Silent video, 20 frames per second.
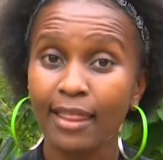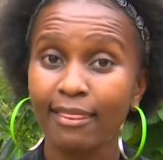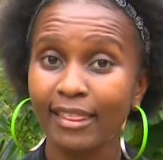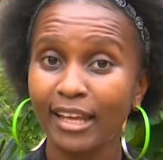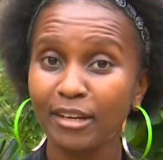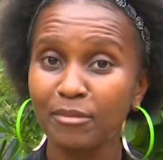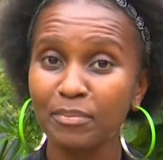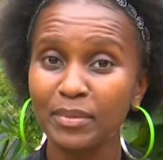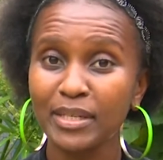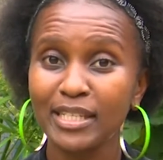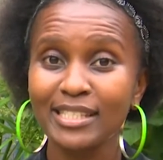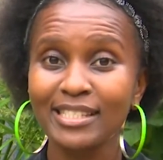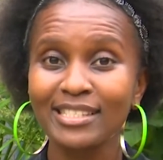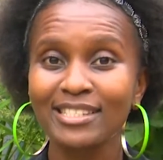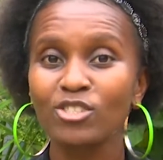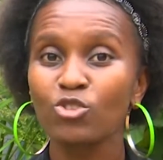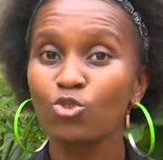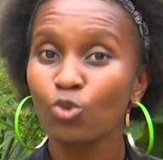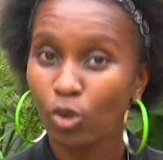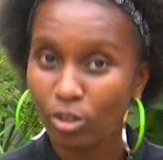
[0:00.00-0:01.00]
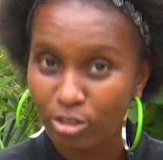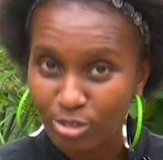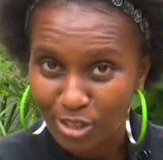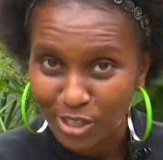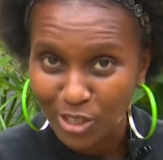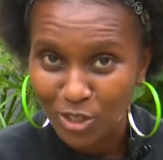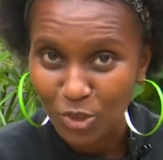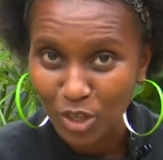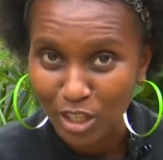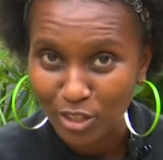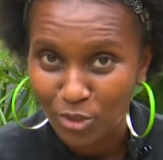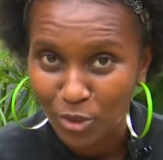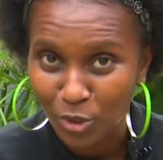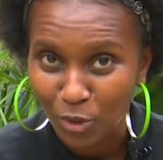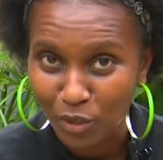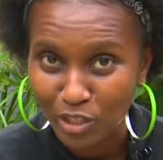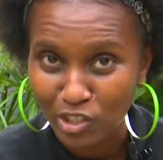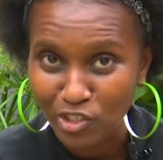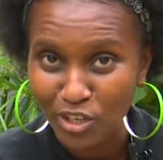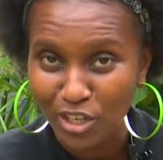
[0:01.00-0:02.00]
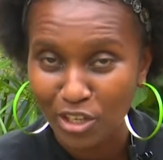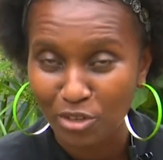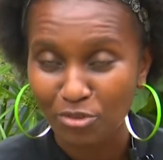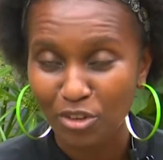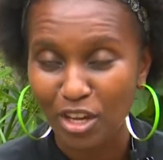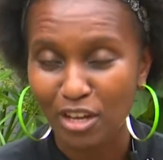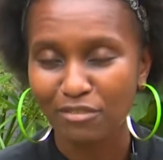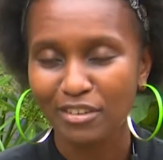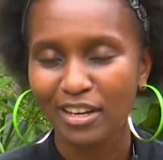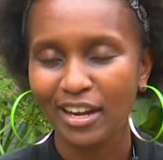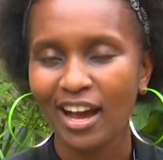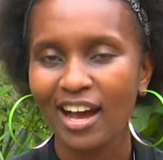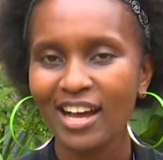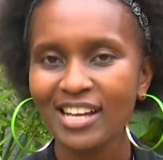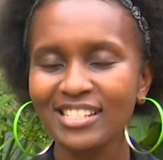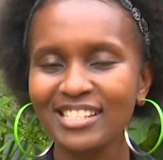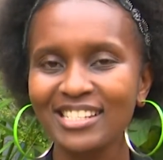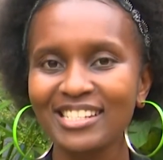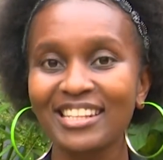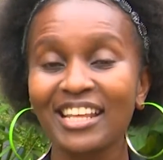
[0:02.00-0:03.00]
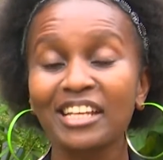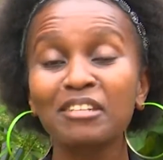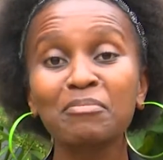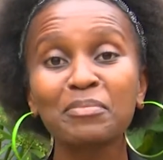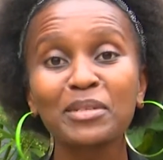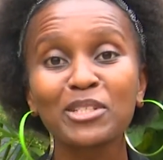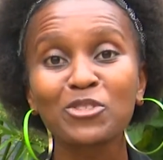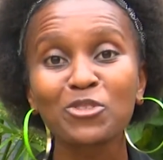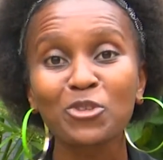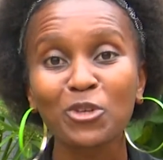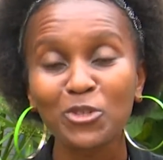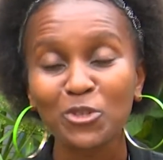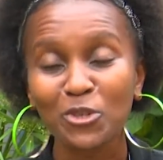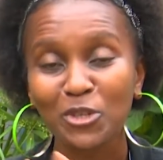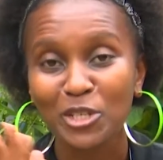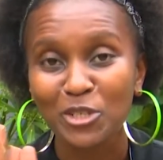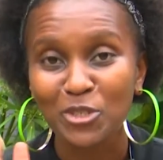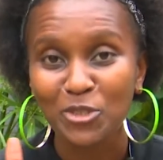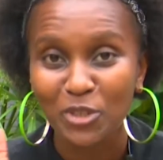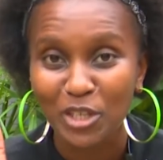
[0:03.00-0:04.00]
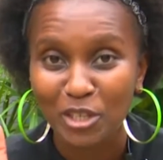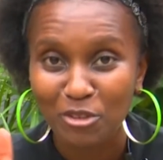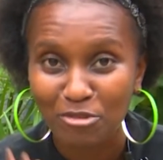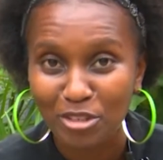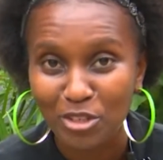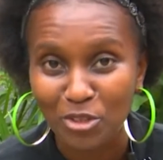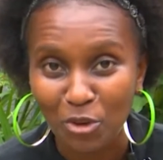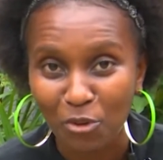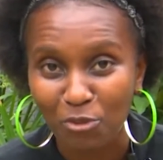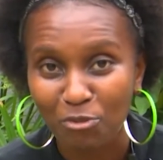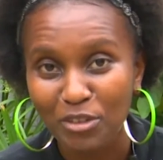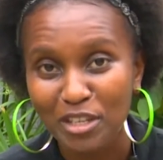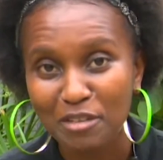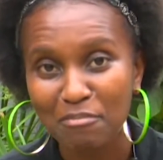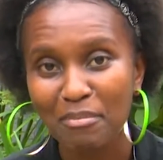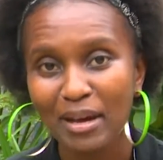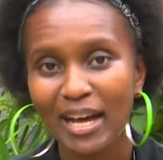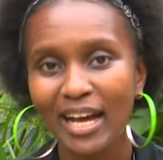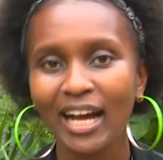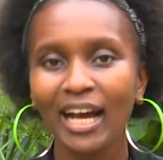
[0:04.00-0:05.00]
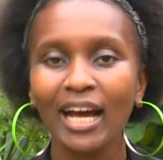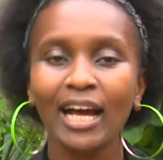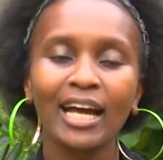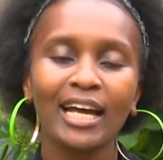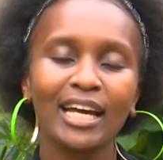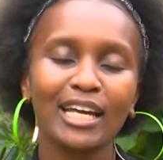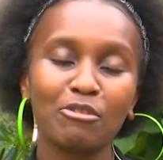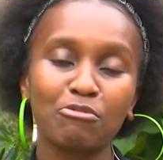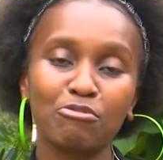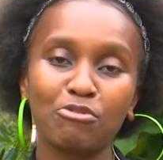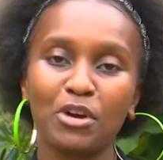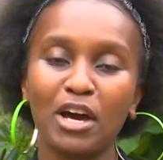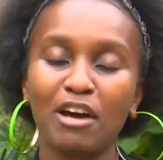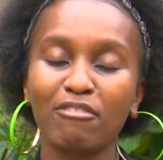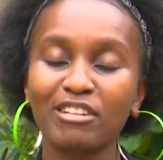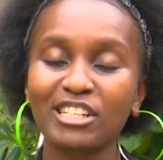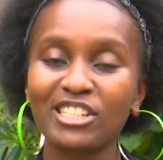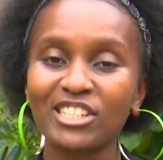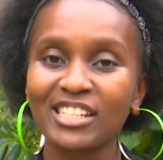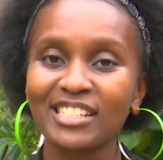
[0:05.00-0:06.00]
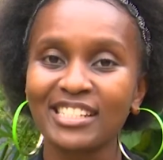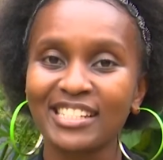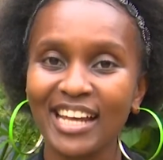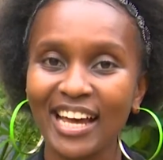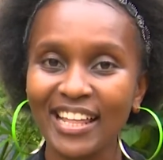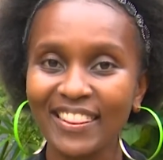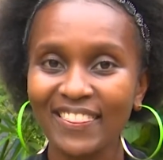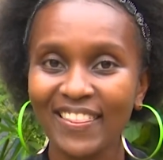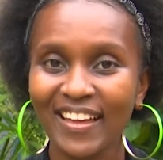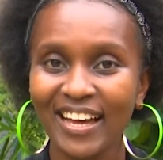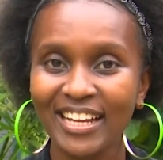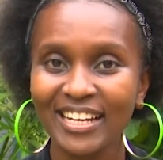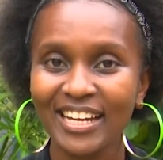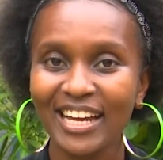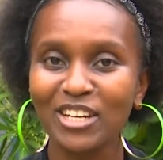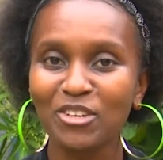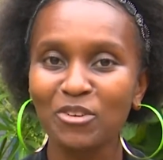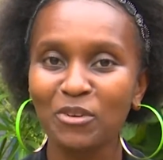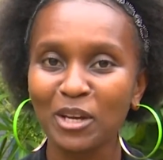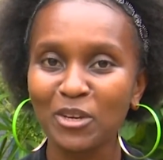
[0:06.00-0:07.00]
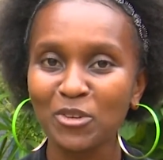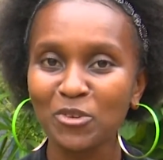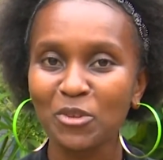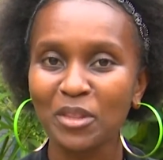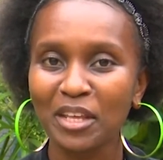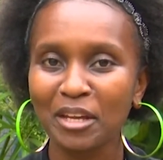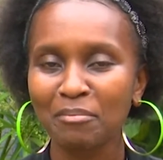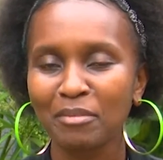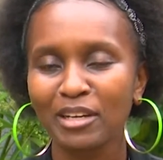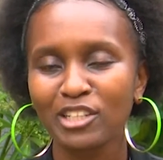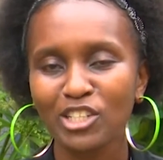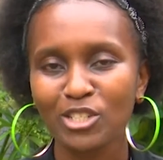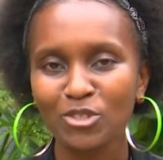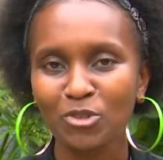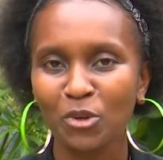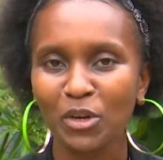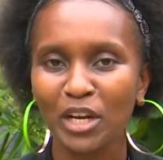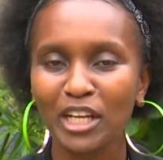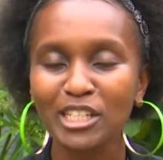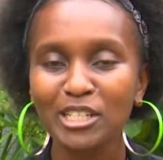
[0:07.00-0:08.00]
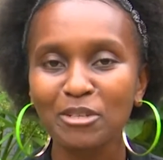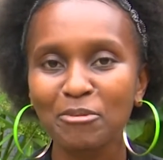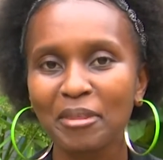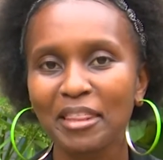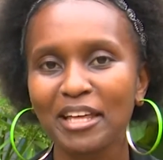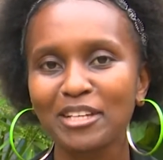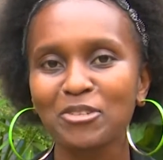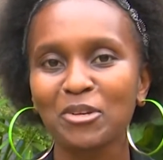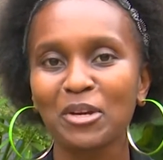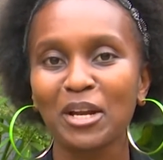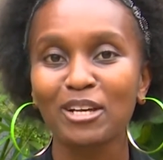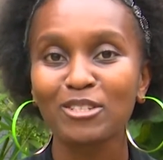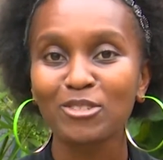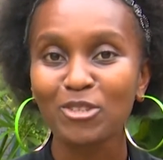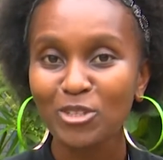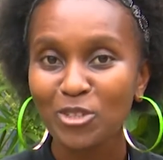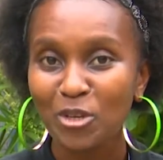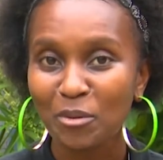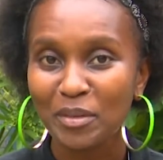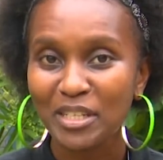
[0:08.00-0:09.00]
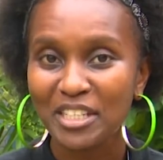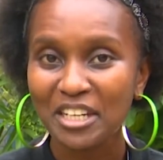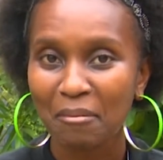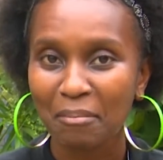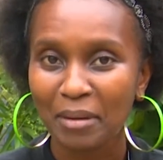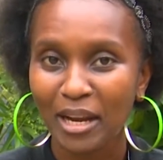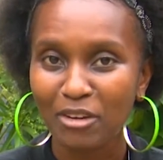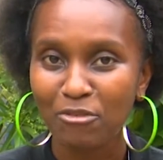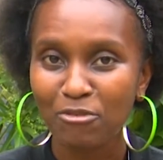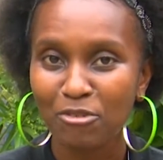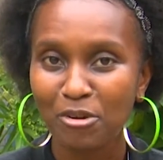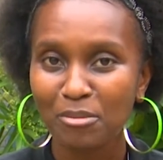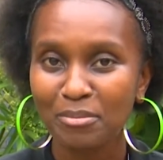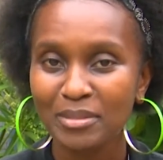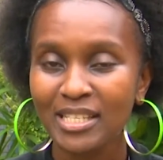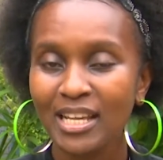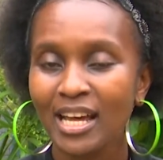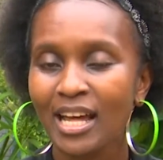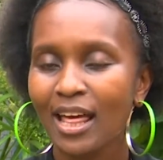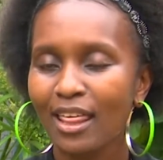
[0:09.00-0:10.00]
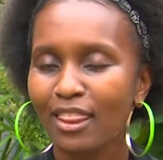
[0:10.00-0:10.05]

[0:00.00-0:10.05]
That means you also need to ask your question if you haven't asked. That means you also need to give in your feedback if you haven't yet done that. And you can do that by just connecting with us on our social media platforms.